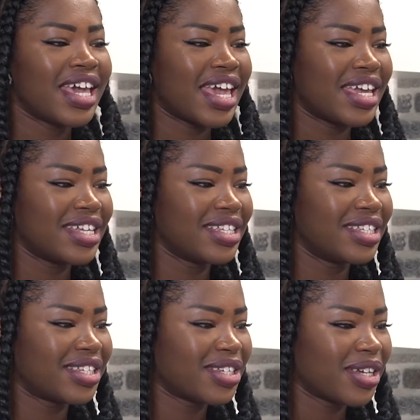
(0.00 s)

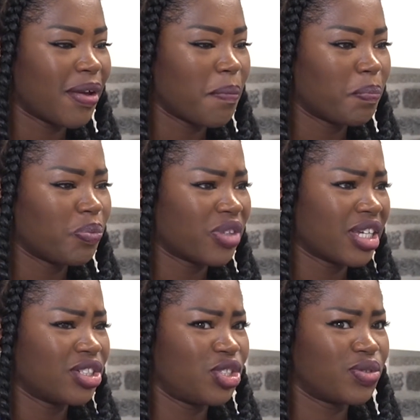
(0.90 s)
And
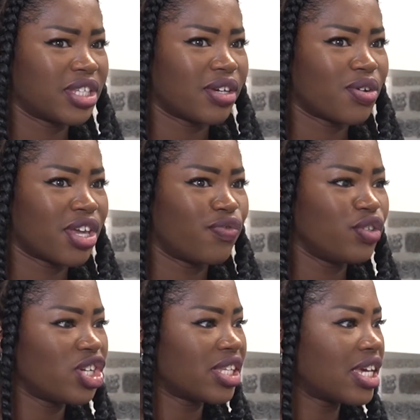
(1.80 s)
she was like, okay,
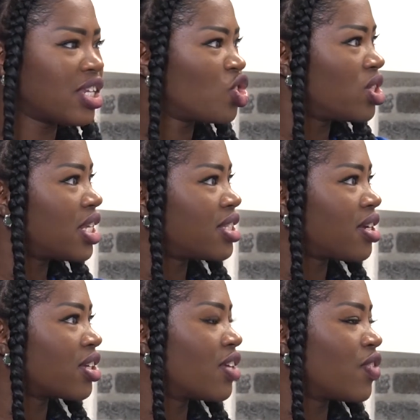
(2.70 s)
foot juggling. And actually they
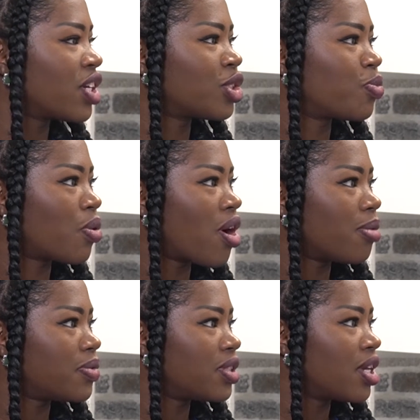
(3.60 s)
started giving us
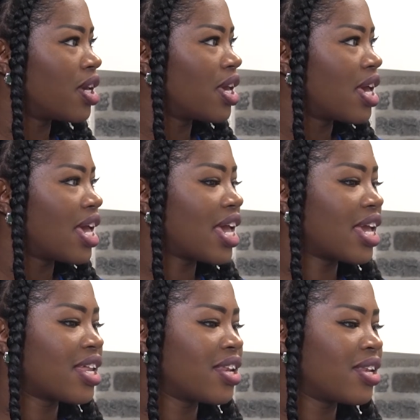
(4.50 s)
props.
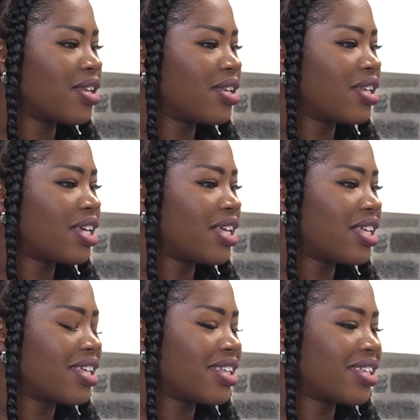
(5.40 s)
And
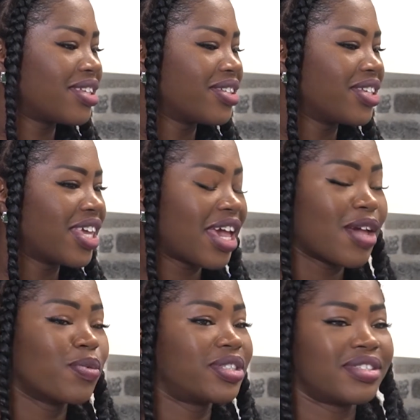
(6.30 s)

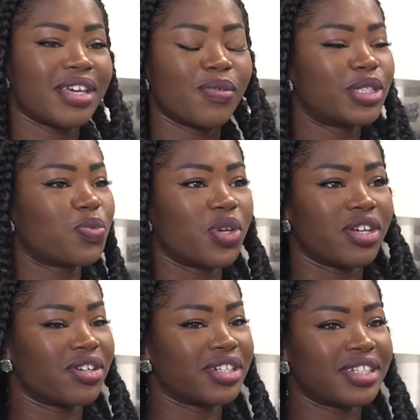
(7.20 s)
it was
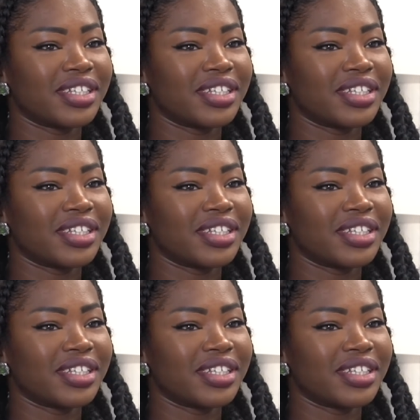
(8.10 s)
weird.